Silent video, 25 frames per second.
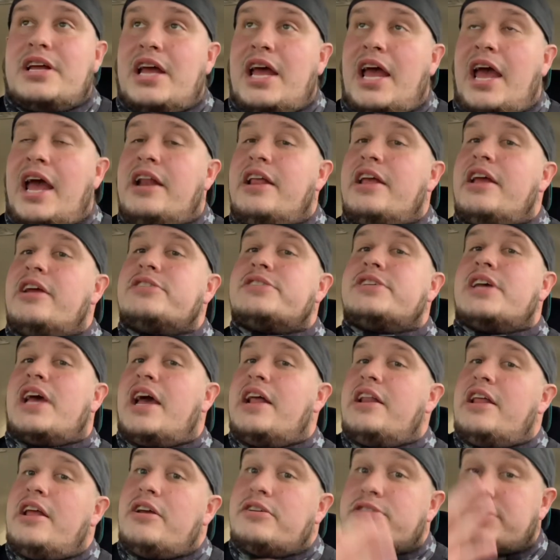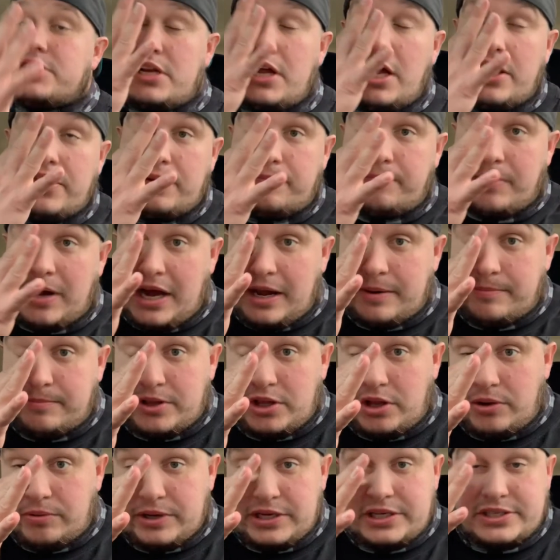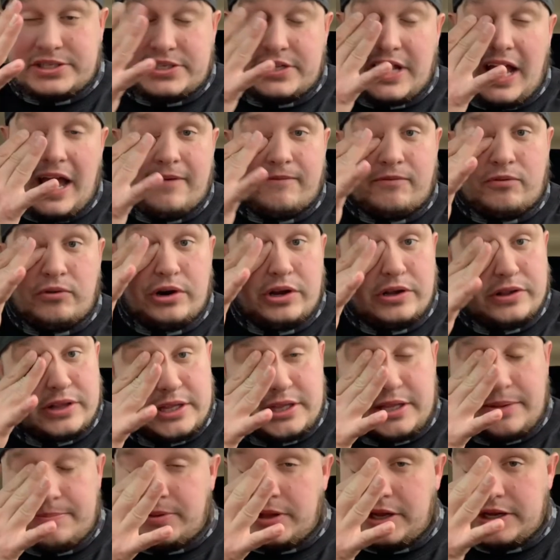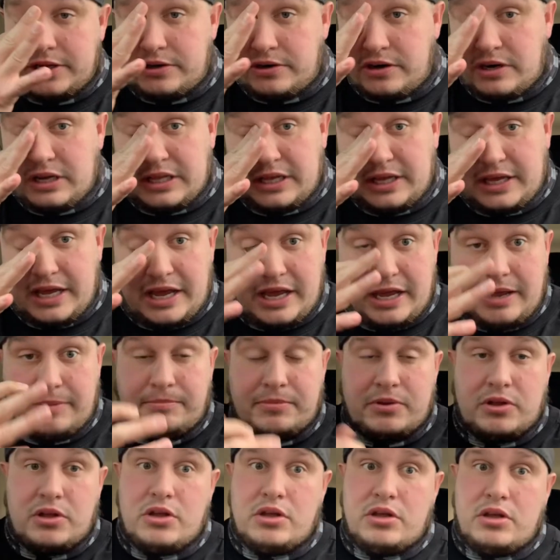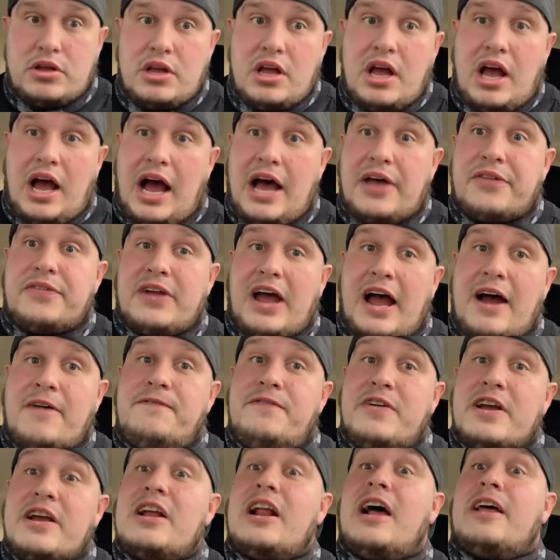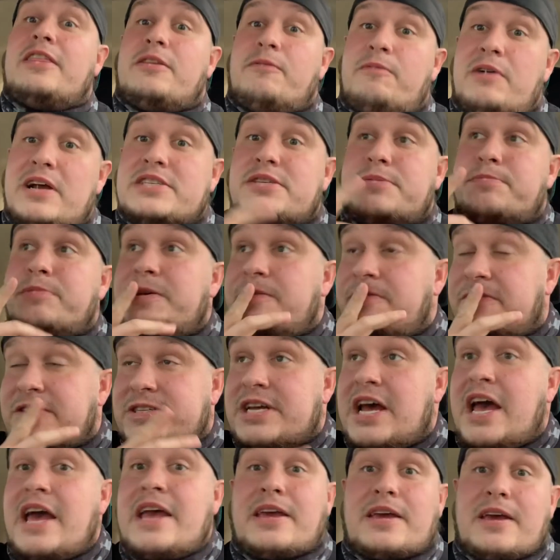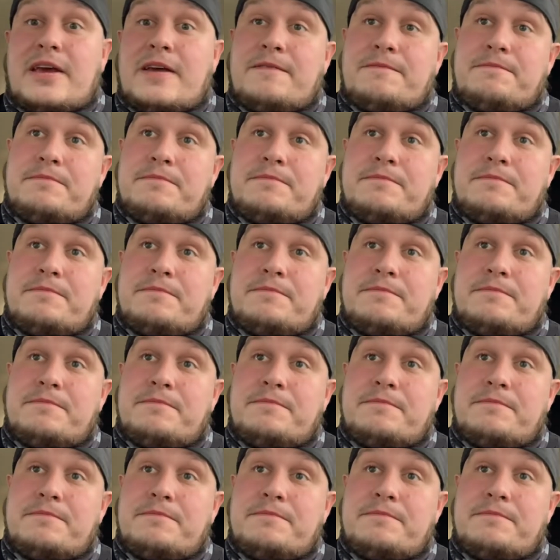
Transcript: And here's another mind-blowing stat for you that they played during the game. I figured out the recipe for tanking.